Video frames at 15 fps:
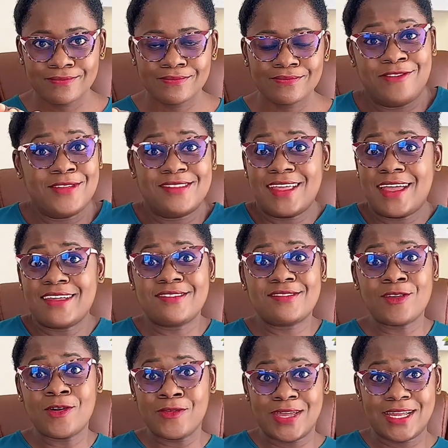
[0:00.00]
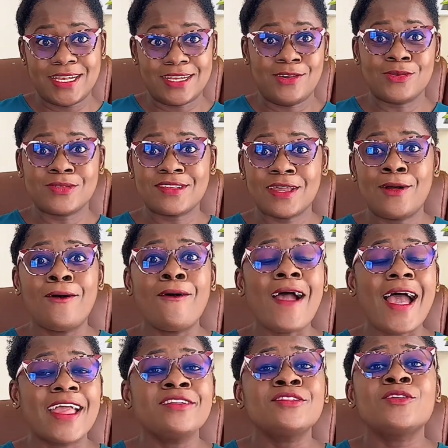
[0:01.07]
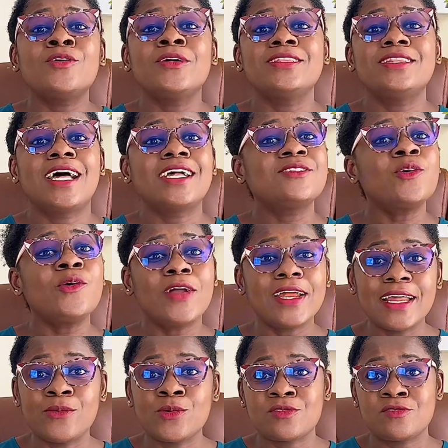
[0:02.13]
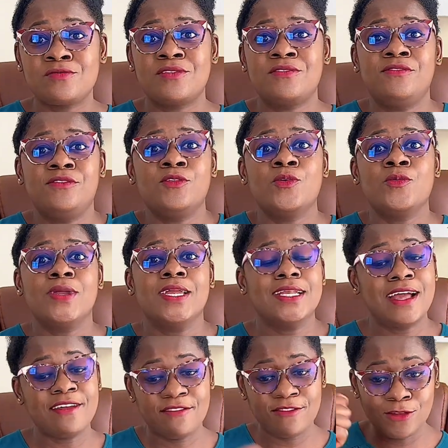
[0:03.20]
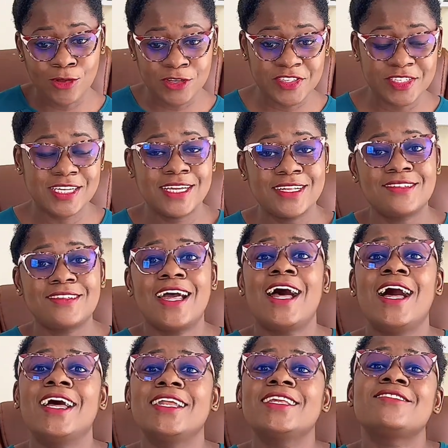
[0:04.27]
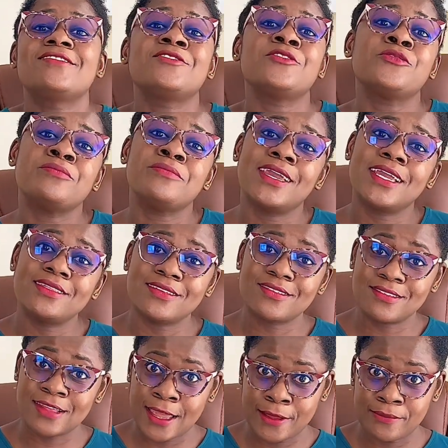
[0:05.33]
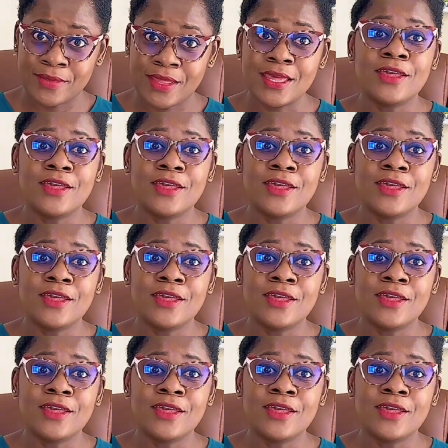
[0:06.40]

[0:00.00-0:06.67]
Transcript: once I saw it in the hotel, I thought that toilet was overflowing. I flushed it and it still remained the same.